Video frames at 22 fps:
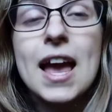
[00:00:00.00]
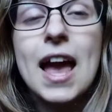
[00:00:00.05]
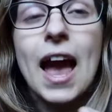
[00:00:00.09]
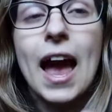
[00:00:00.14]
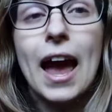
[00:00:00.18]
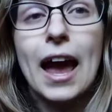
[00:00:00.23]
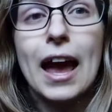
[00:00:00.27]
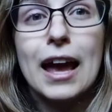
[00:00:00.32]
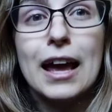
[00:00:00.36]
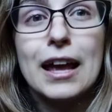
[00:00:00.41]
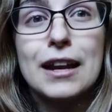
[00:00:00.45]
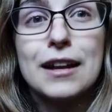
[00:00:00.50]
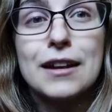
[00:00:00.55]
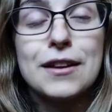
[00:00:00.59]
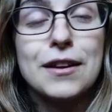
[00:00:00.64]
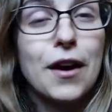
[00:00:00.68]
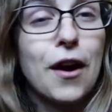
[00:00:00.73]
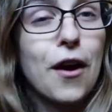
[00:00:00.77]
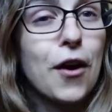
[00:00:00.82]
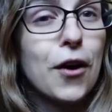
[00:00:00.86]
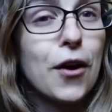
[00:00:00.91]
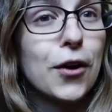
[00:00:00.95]
And
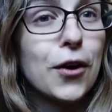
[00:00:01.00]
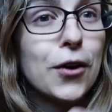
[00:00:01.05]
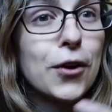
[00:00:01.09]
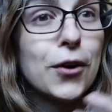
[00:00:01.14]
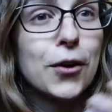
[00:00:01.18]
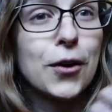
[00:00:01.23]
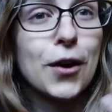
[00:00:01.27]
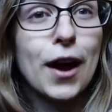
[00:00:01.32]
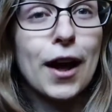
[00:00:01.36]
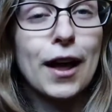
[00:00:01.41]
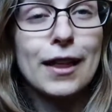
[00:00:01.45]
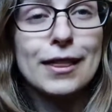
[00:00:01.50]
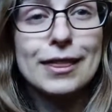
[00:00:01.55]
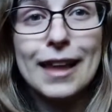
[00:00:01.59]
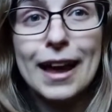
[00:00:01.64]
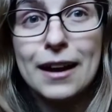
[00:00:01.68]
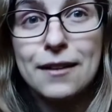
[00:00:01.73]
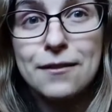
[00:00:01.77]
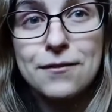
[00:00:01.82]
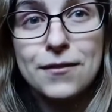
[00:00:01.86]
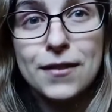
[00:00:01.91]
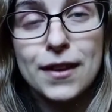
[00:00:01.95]
our
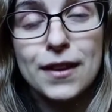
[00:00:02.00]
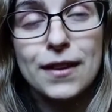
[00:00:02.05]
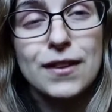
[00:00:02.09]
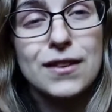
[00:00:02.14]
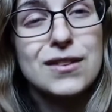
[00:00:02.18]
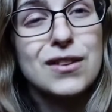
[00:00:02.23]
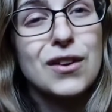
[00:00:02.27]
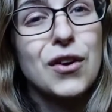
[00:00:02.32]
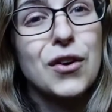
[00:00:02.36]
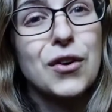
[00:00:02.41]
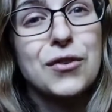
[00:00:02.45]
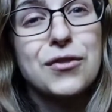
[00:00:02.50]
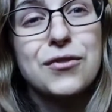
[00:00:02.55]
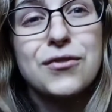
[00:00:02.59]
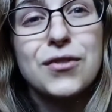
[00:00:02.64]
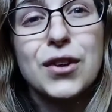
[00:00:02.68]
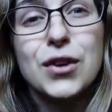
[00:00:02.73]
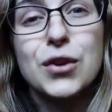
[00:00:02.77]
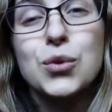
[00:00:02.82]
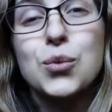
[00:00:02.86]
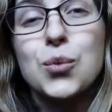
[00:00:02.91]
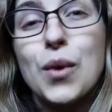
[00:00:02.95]
landfills are
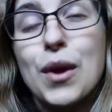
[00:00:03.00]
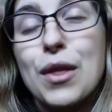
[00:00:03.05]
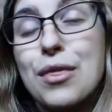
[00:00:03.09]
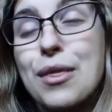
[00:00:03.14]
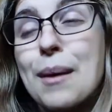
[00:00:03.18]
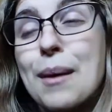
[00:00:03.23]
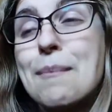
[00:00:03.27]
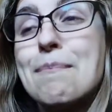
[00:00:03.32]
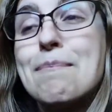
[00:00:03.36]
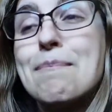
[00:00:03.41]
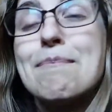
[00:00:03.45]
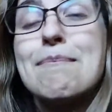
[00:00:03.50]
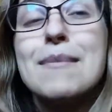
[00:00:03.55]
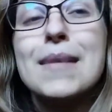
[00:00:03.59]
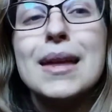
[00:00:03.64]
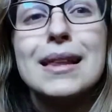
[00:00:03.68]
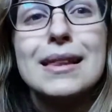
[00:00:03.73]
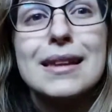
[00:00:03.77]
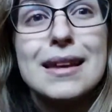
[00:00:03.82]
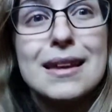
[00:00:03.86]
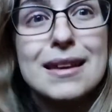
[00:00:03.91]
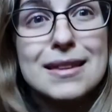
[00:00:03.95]
filled with
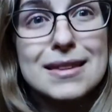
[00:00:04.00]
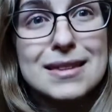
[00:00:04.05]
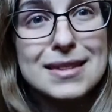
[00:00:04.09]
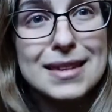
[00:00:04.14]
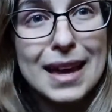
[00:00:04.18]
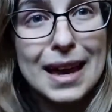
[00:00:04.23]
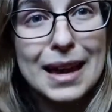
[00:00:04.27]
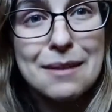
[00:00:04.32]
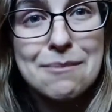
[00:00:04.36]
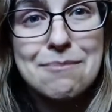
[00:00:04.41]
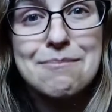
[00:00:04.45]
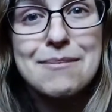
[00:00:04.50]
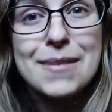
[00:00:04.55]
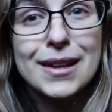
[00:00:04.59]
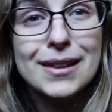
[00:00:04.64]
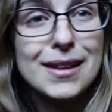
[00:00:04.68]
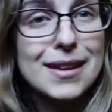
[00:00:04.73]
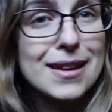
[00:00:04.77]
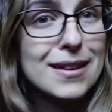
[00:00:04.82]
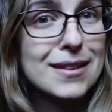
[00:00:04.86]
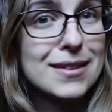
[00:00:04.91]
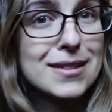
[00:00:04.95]
millions and
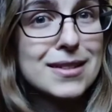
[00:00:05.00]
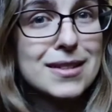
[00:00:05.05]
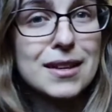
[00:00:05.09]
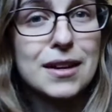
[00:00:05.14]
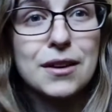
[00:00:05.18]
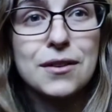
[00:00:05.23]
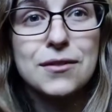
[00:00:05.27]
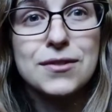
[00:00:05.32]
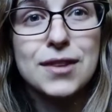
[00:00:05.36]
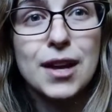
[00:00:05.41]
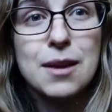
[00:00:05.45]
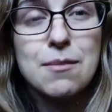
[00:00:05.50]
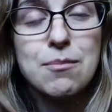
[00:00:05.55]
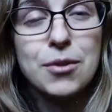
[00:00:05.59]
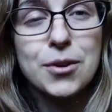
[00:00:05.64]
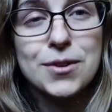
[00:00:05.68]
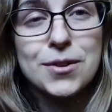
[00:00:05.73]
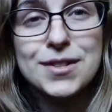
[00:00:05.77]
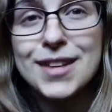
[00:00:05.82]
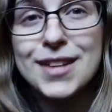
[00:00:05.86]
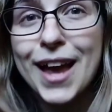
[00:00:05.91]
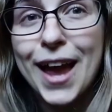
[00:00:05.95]
millions of
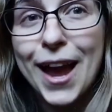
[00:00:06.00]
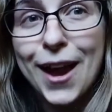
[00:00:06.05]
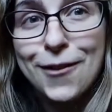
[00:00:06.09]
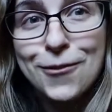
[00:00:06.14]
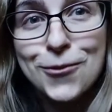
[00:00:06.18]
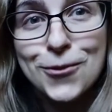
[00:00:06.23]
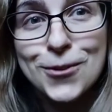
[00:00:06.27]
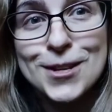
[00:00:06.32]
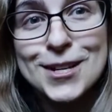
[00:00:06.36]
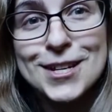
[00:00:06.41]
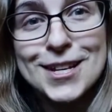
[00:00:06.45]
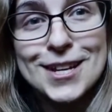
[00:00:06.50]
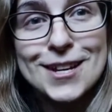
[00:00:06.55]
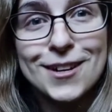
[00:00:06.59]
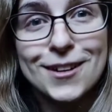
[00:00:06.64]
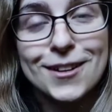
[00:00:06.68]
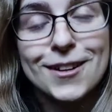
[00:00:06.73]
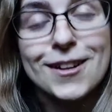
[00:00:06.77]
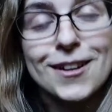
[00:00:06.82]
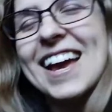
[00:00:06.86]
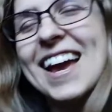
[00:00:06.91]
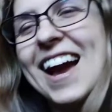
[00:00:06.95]
diapers every year.